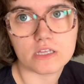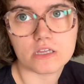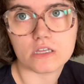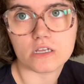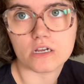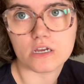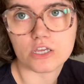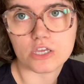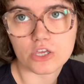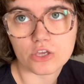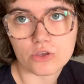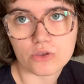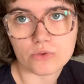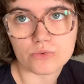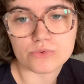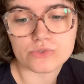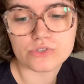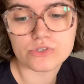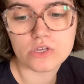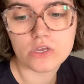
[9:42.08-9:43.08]
that I
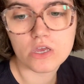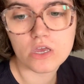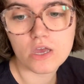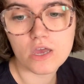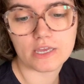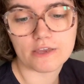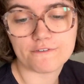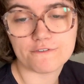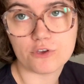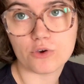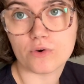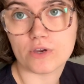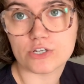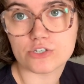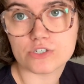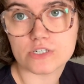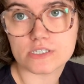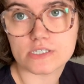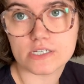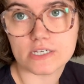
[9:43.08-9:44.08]
use if you're
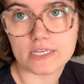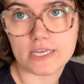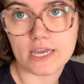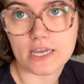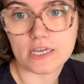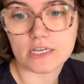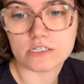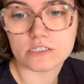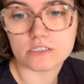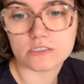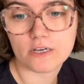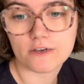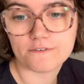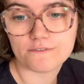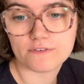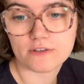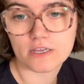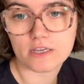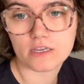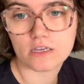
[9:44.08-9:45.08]
interested in getting into
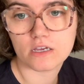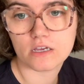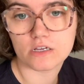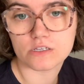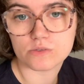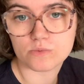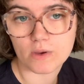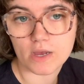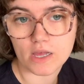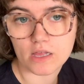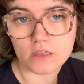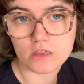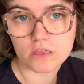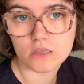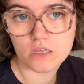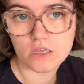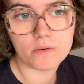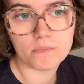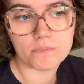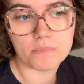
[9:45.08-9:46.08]
tufting as well.
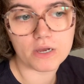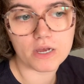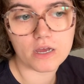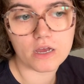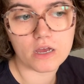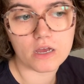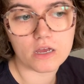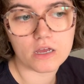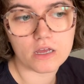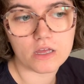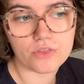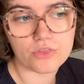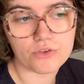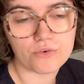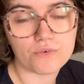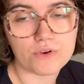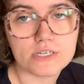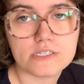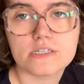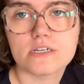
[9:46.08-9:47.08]
But the
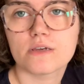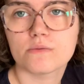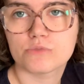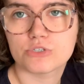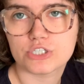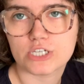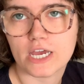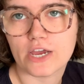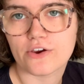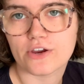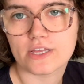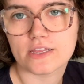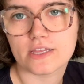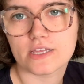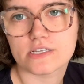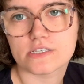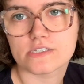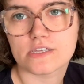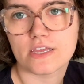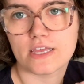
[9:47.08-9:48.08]
reason I'm sharing
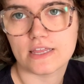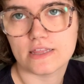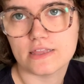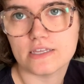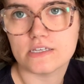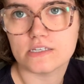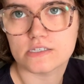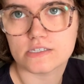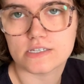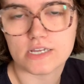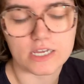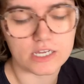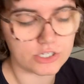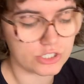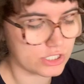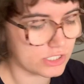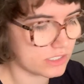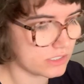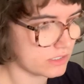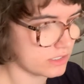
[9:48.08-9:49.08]
this in these
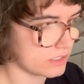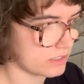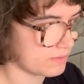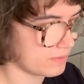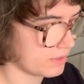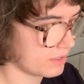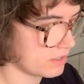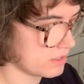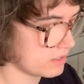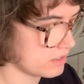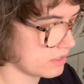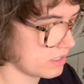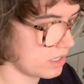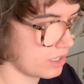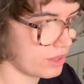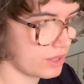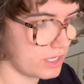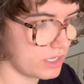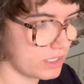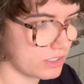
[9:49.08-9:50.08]
stages is because I
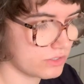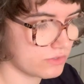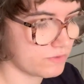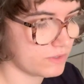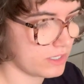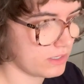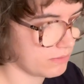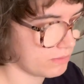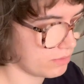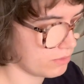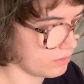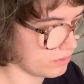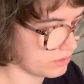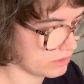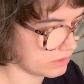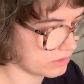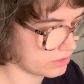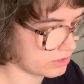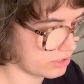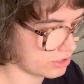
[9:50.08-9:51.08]
think it's really
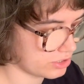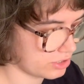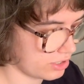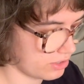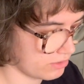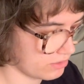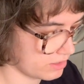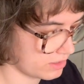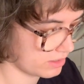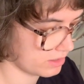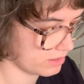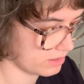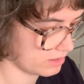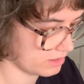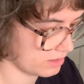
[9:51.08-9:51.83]
important to show that